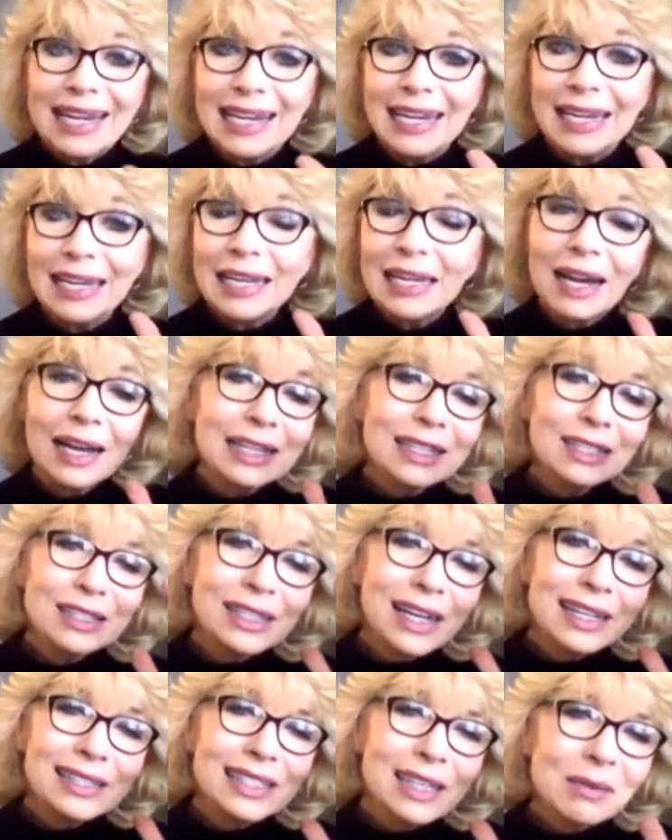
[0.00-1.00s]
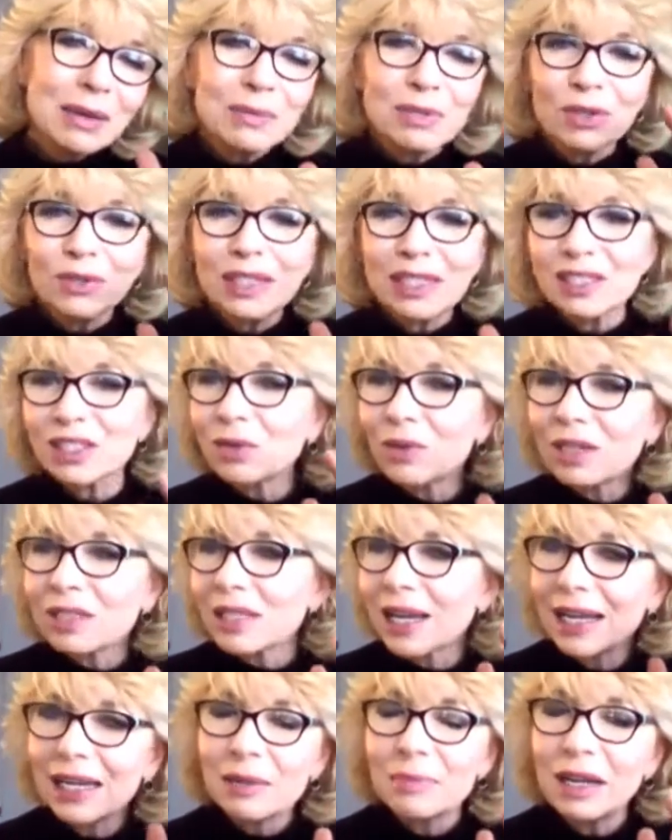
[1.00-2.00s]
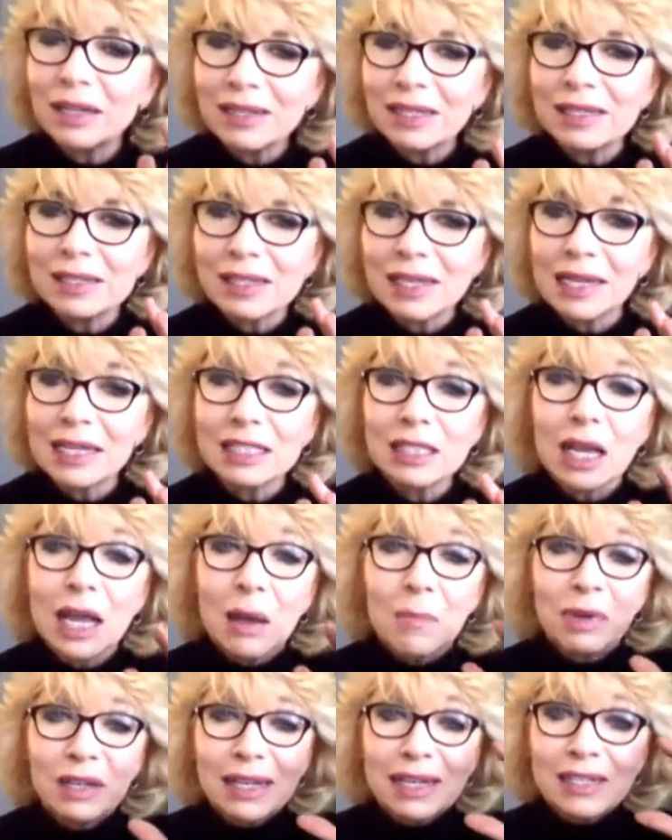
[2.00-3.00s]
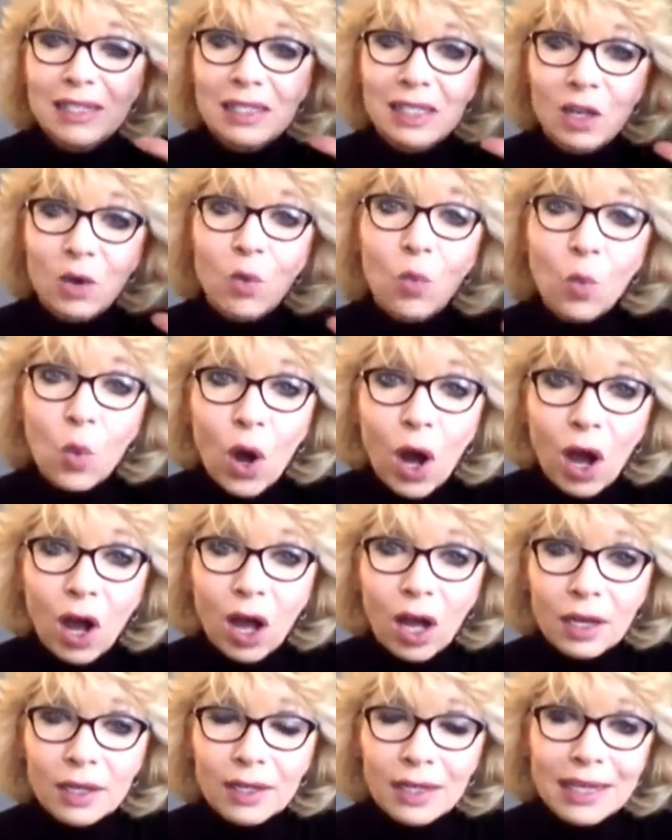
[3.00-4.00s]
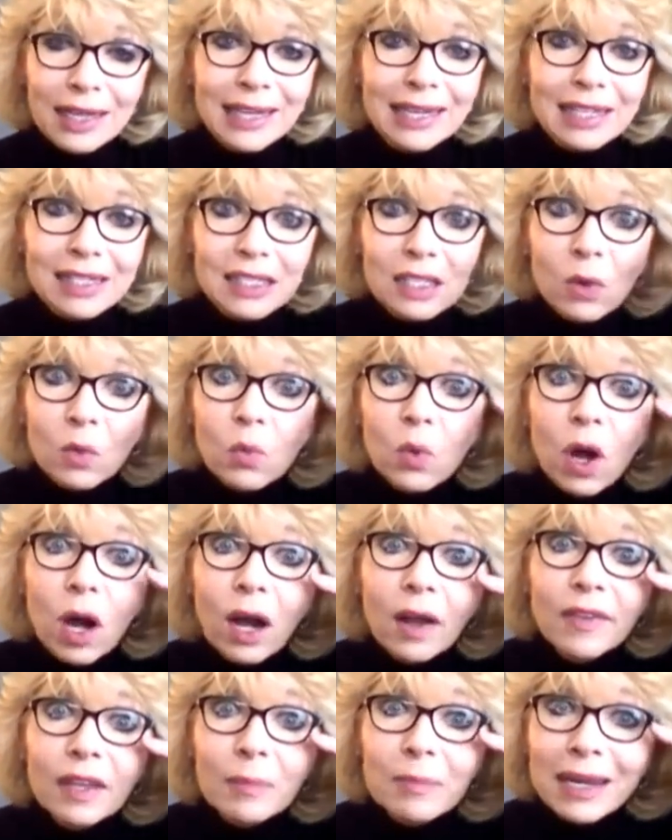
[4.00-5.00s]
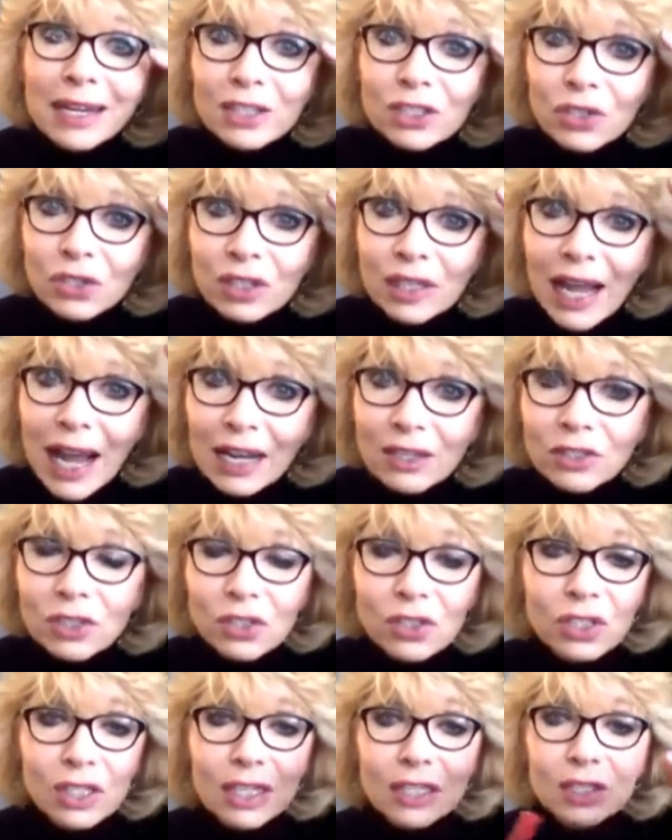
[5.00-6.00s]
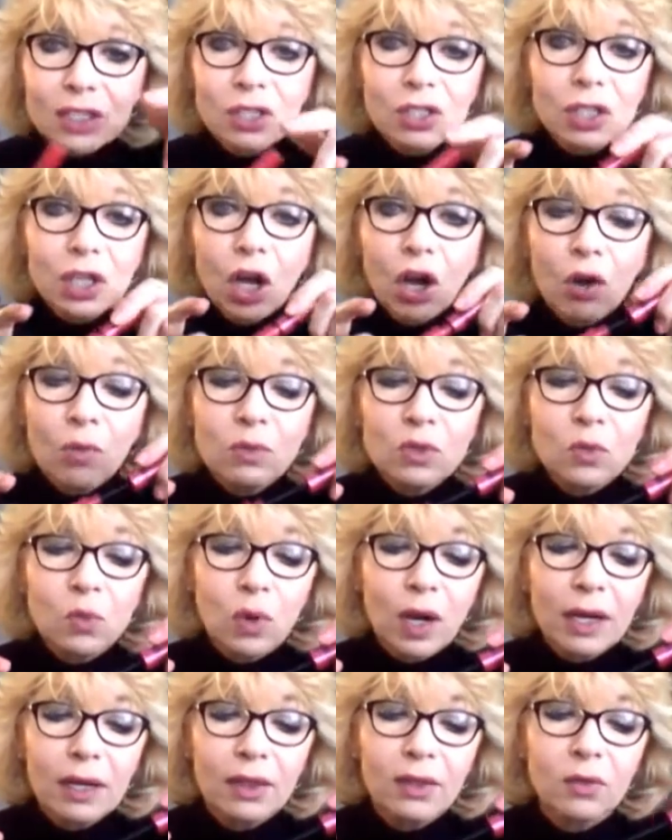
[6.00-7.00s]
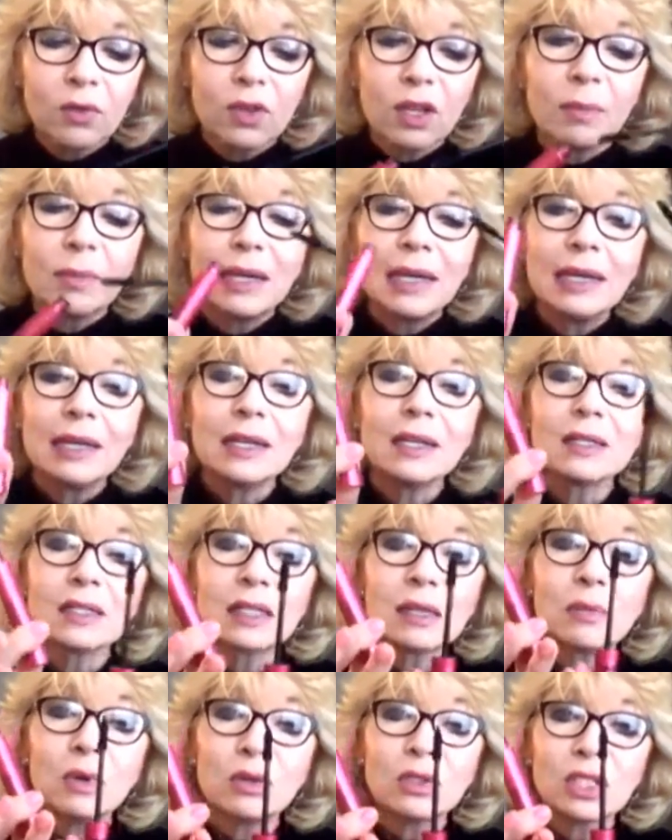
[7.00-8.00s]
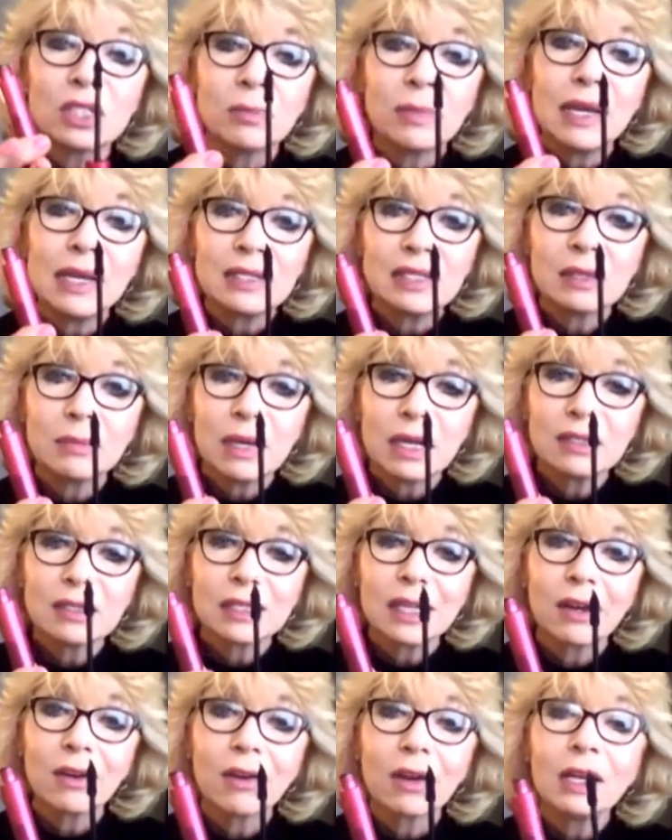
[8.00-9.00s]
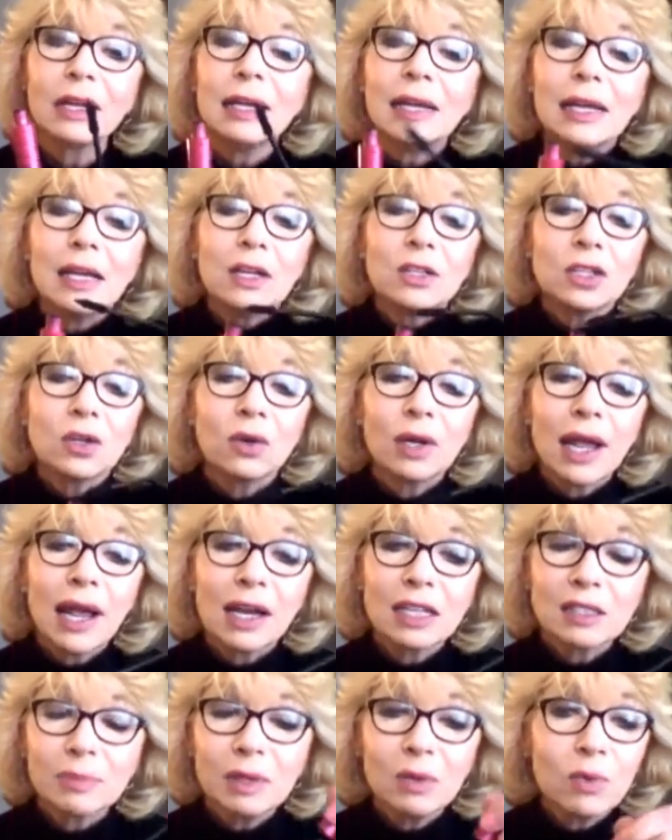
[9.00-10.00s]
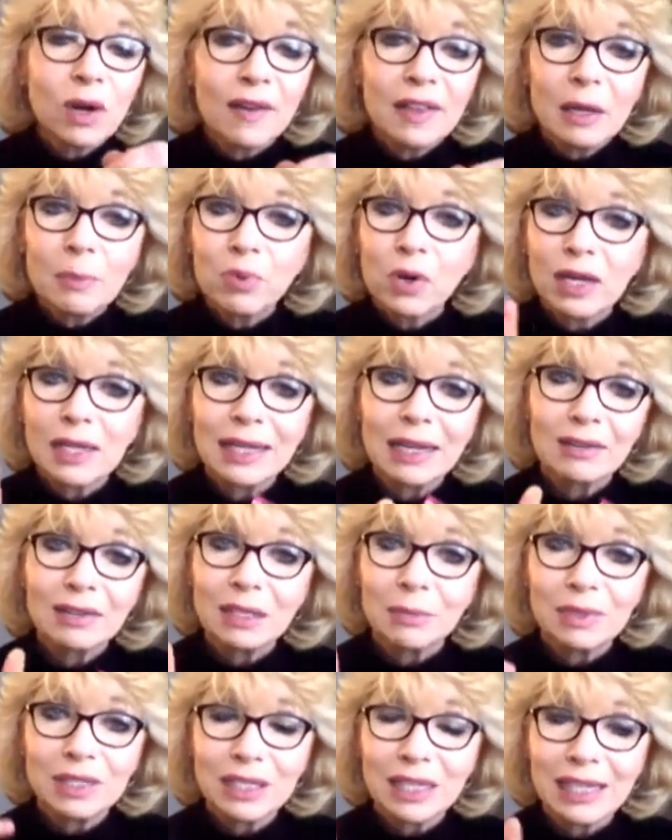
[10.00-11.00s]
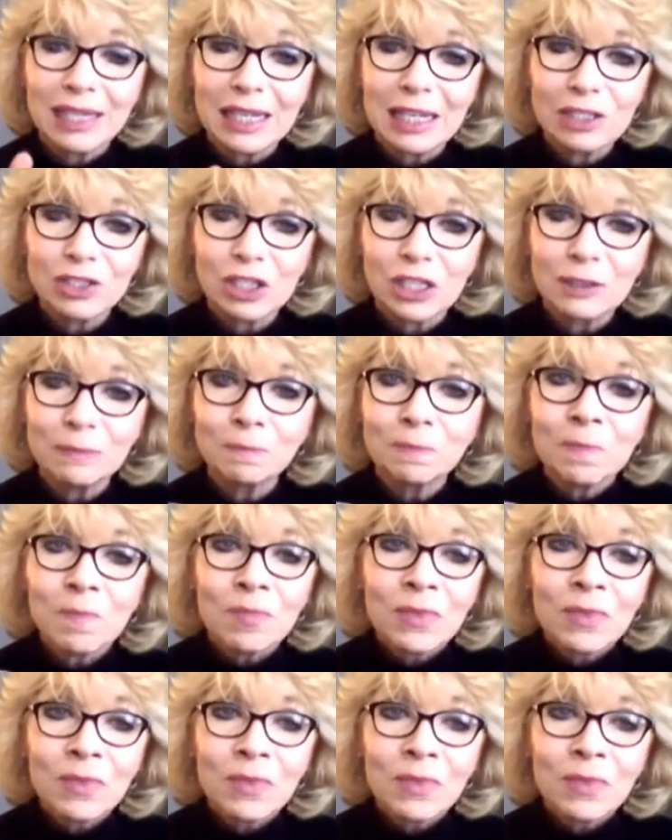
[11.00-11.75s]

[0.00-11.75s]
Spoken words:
And I sometimes don't get so excited about these things, but it's the wand. It is the wand that makes your lashes, it just combs right through them. It is the most amazing mascara. Don't ask me why they brought it out limited edition.